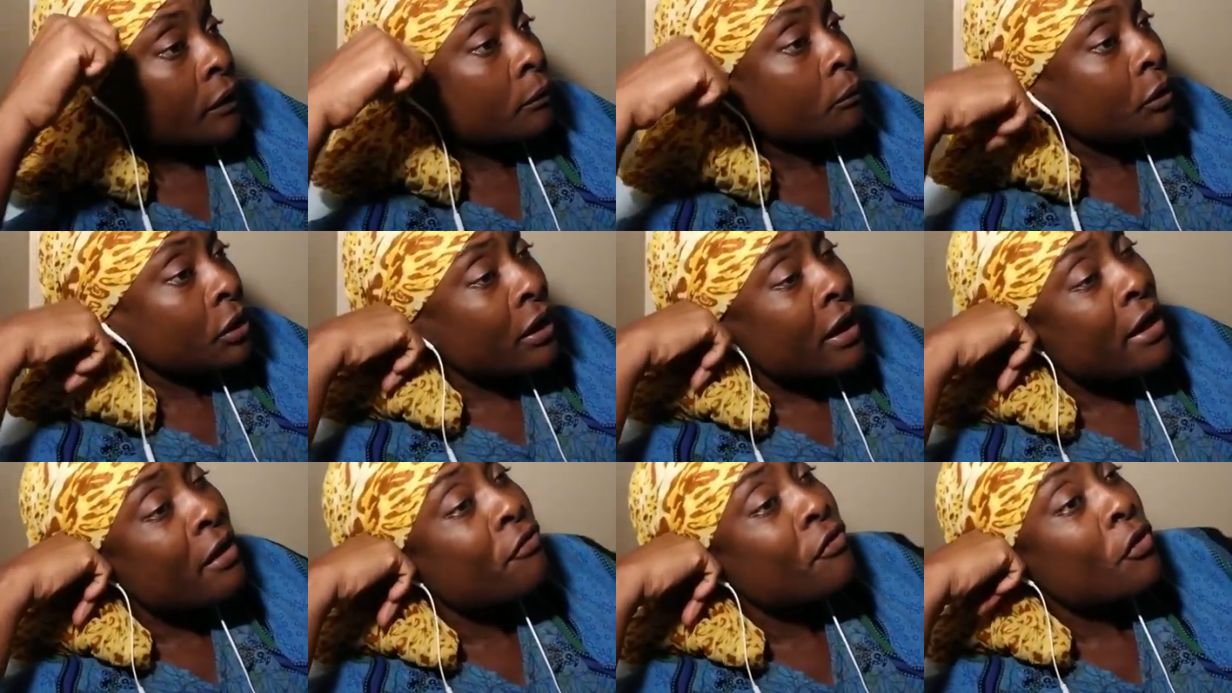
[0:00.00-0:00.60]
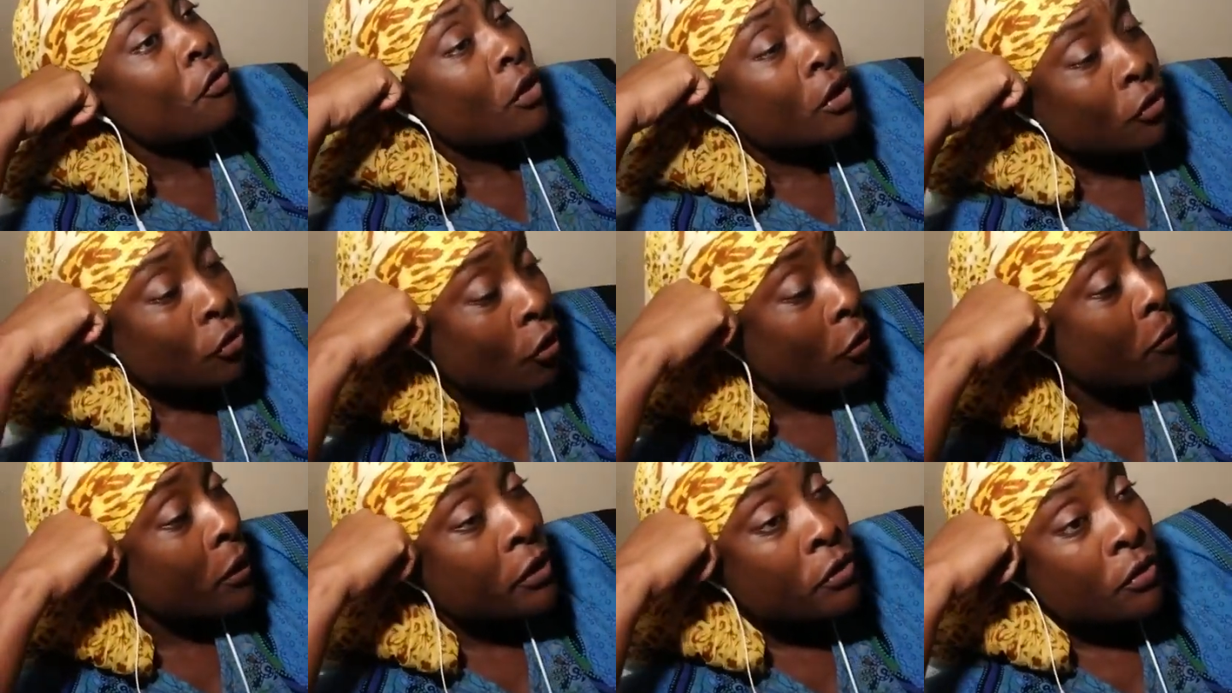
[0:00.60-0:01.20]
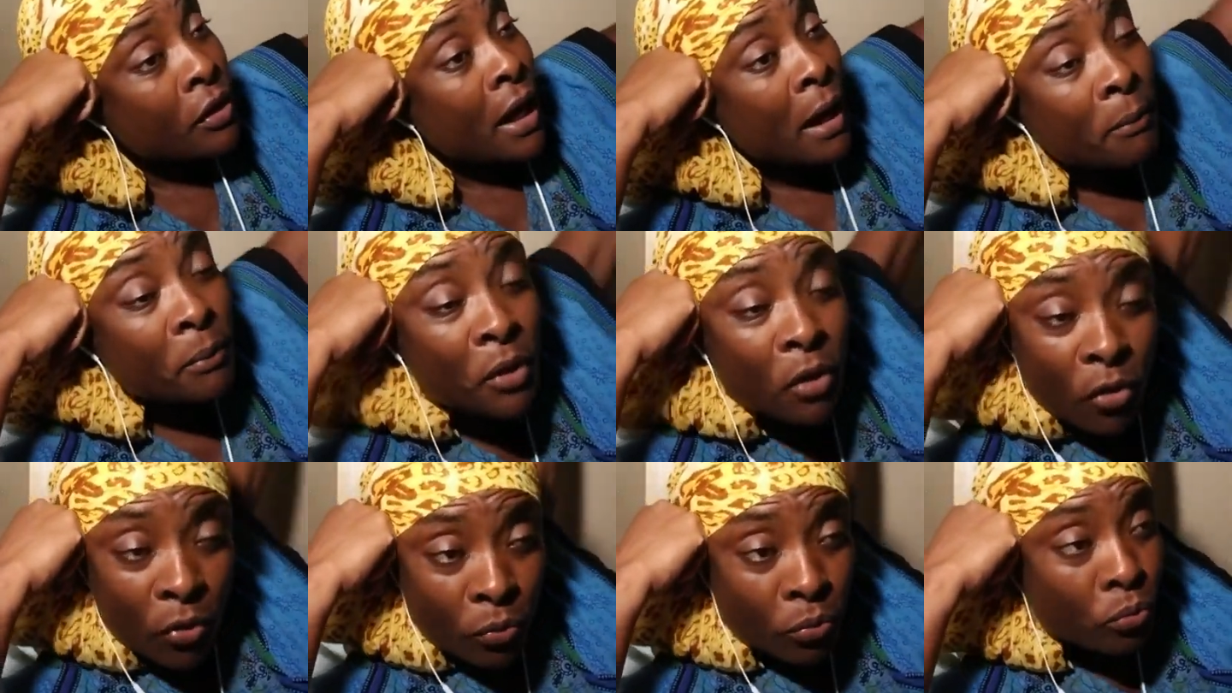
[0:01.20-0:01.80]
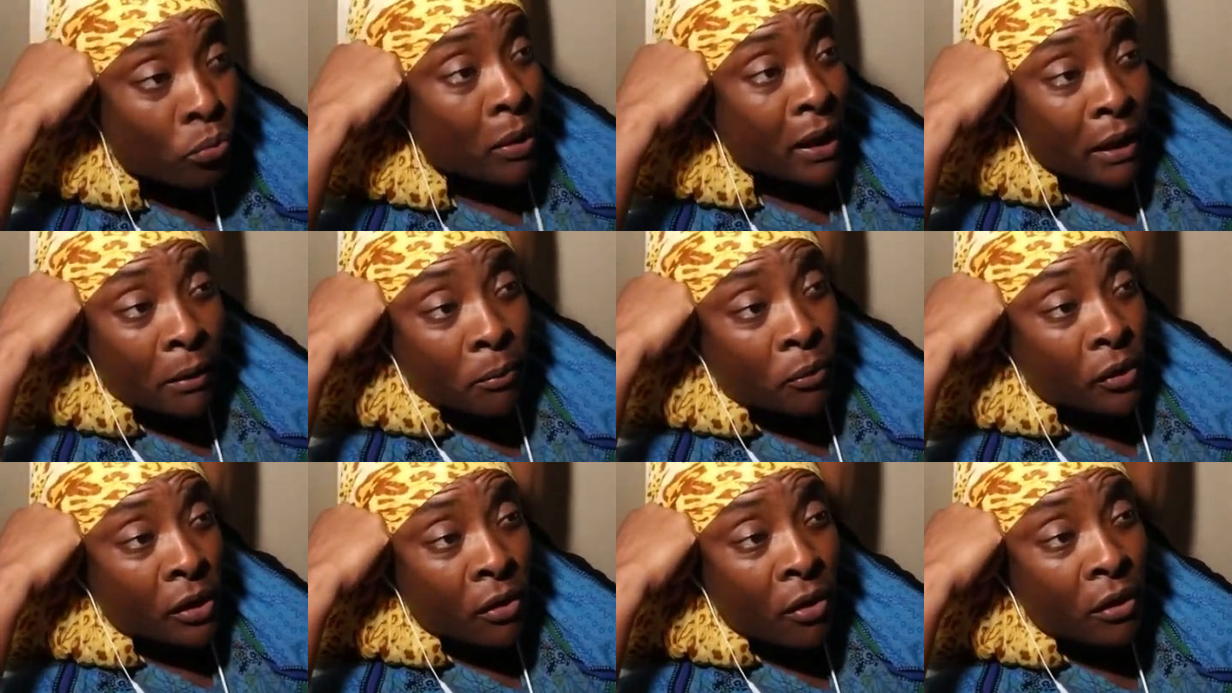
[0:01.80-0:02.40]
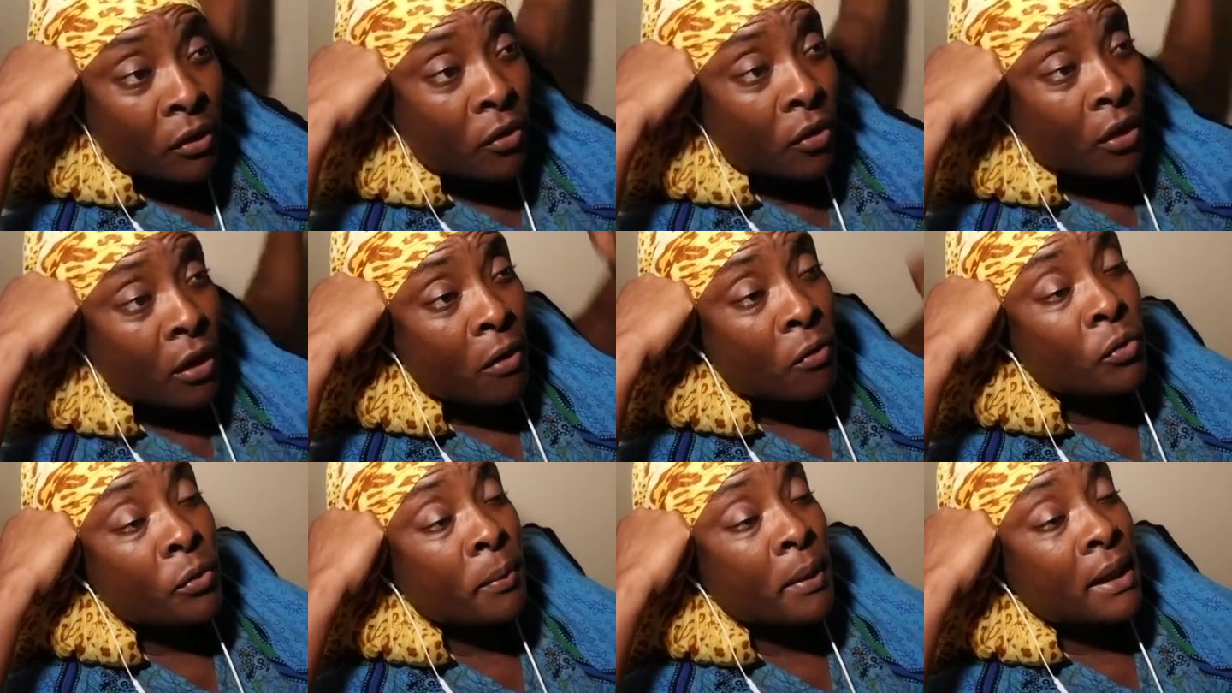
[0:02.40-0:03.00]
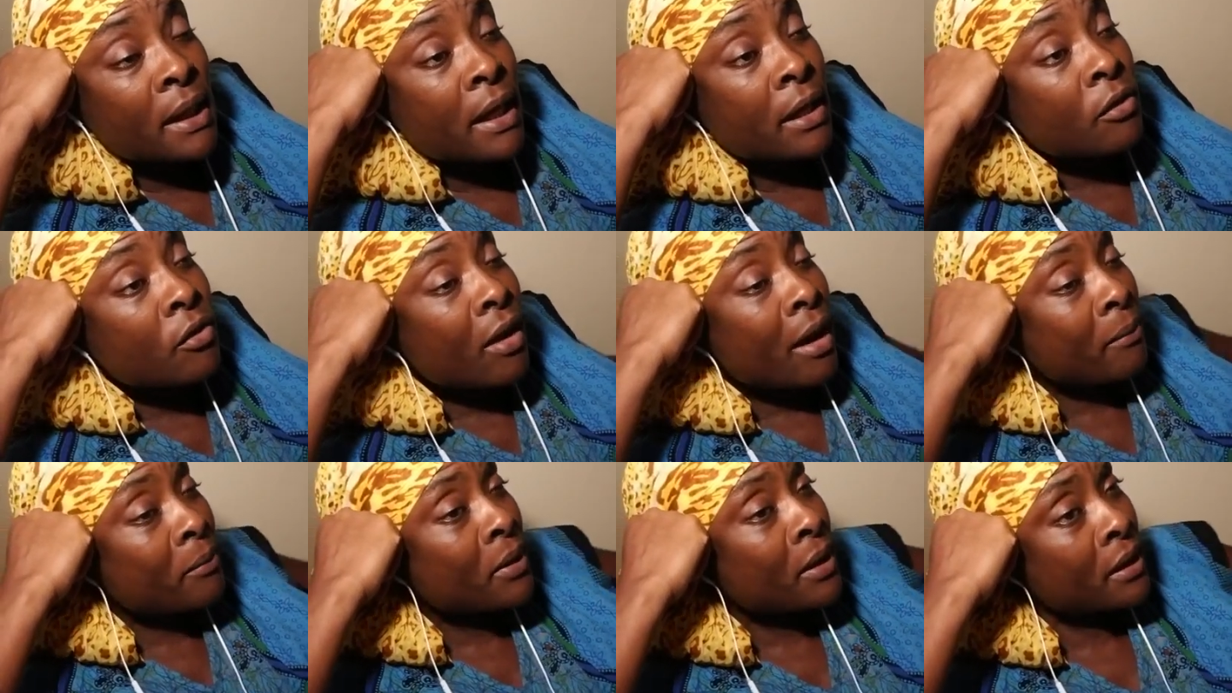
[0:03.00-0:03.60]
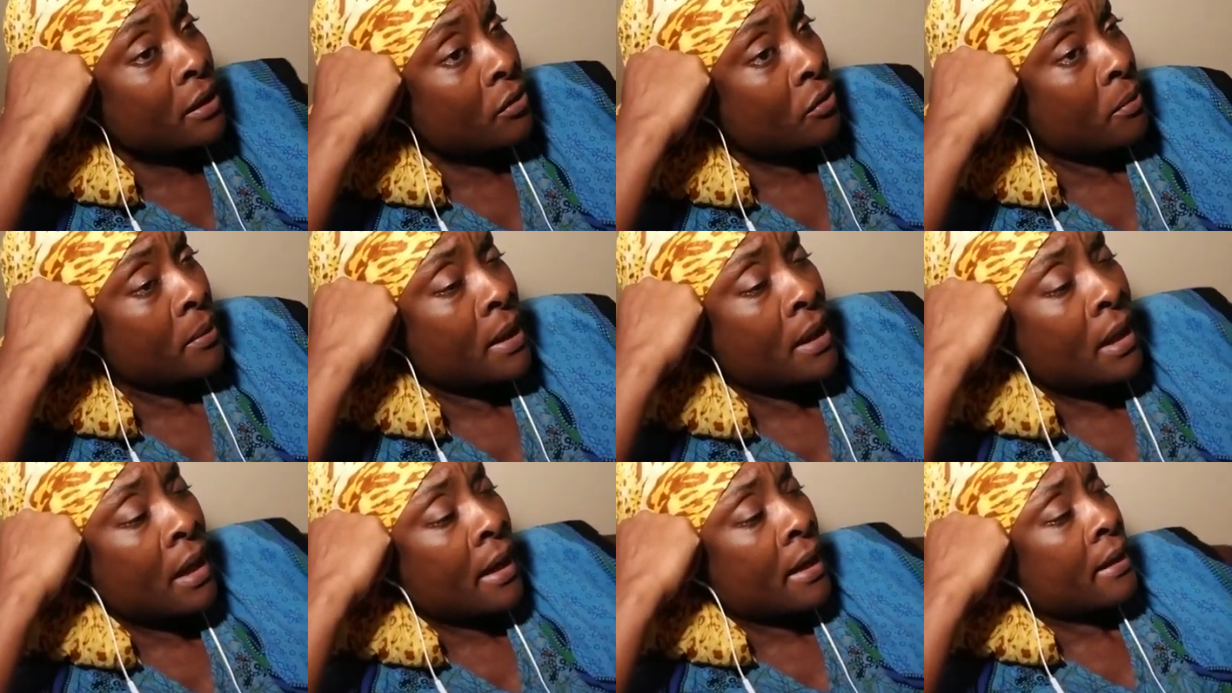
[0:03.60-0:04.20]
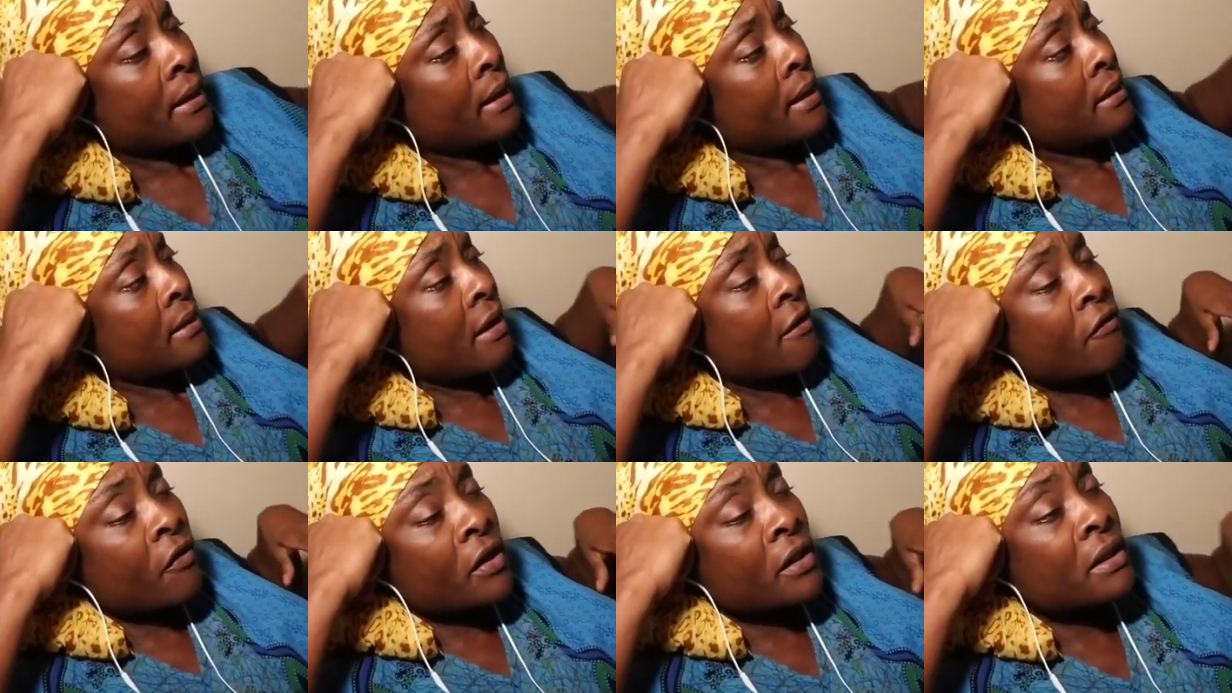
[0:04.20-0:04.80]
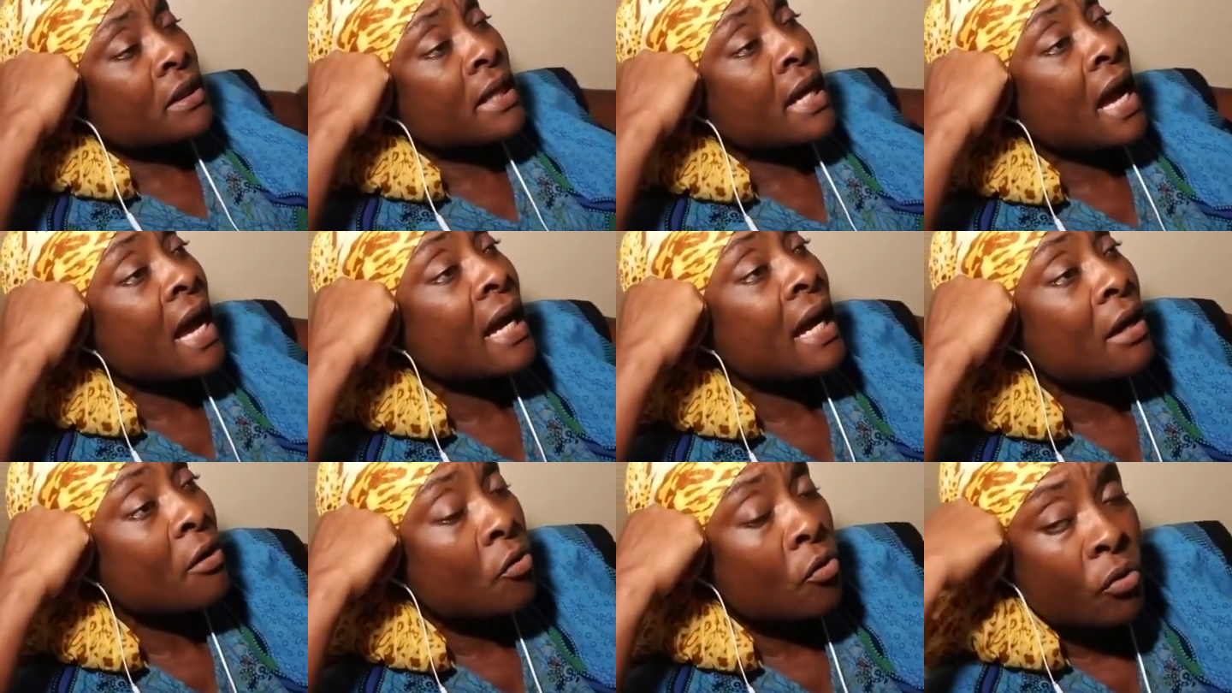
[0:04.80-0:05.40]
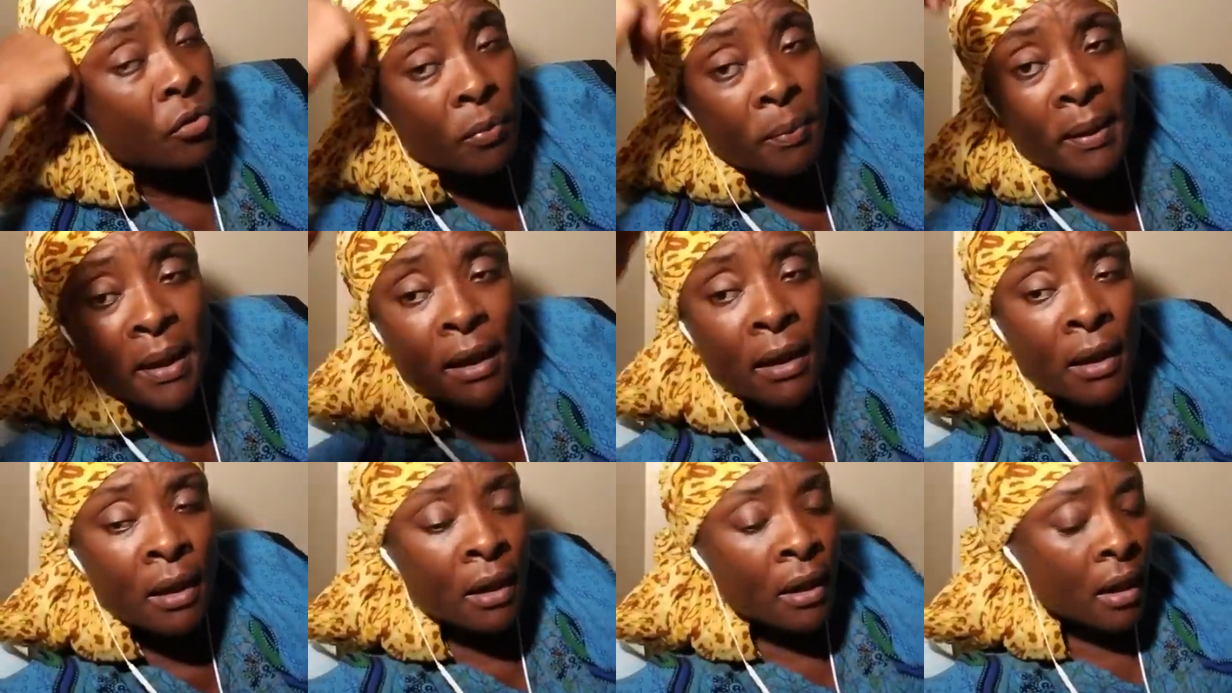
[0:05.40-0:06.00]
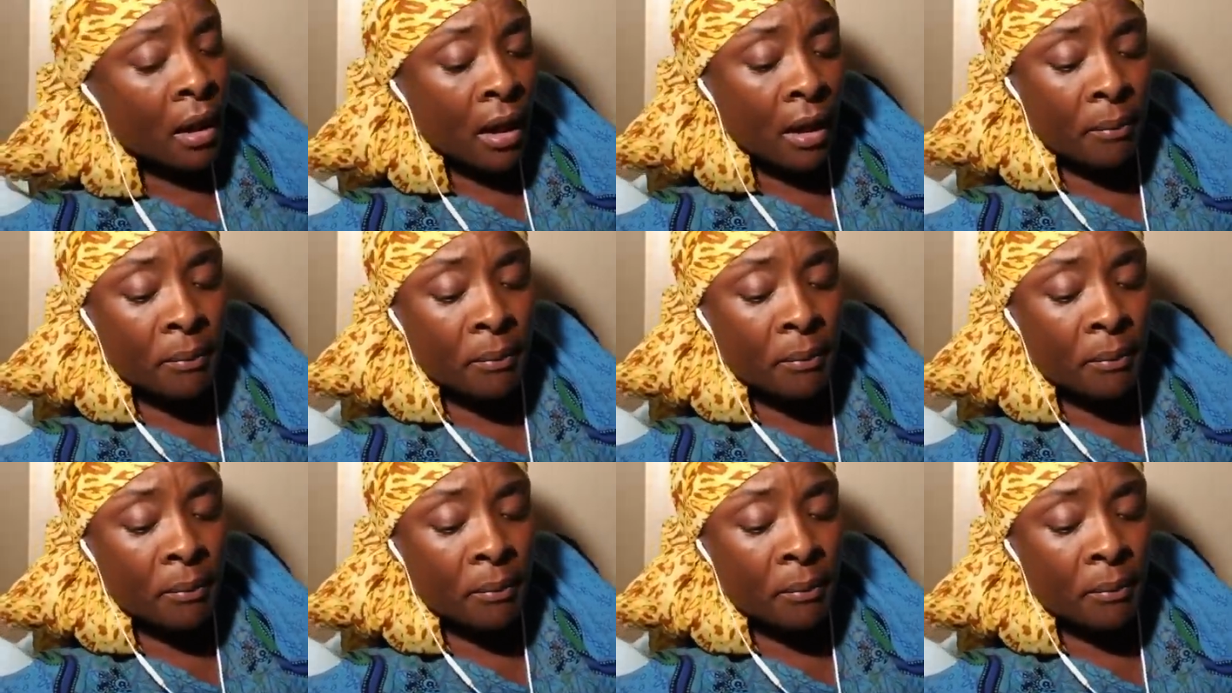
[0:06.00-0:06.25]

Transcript: Because if it was normal, you will not be making booty call to other women and Lord, I begging you, man. I got that for the thing. I gotta go to bed. I